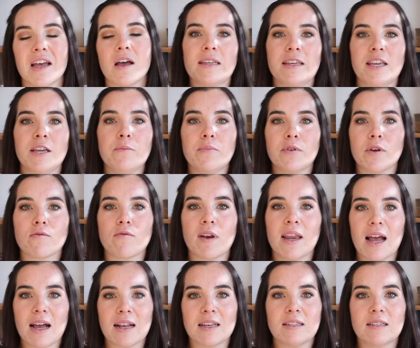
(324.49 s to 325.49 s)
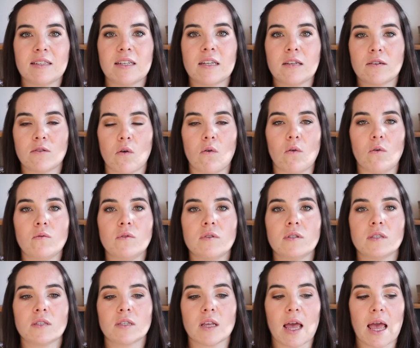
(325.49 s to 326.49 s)
Keep your realistic
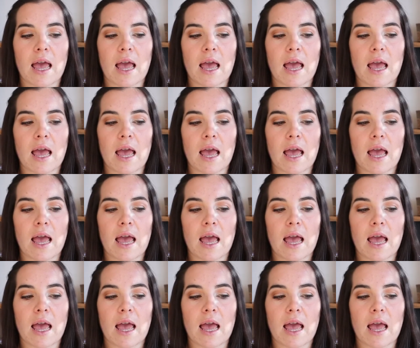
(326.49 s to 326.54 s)
goals